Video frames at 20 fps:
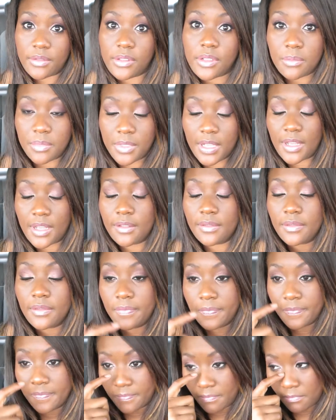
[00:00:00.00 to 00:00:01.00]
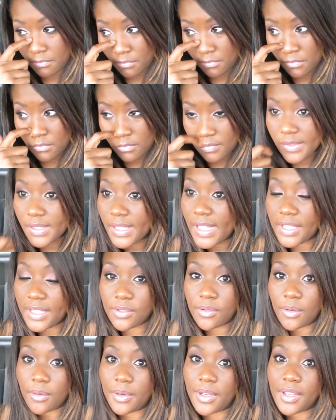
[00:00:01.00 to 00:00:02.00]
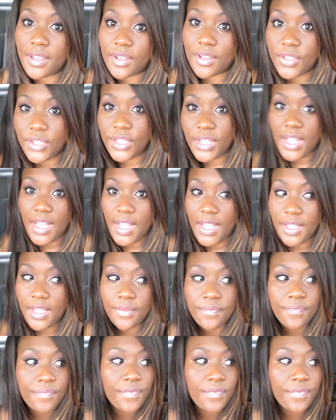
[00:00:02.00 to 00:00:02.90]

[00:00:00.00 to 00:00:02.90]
jump down. That's where we are today.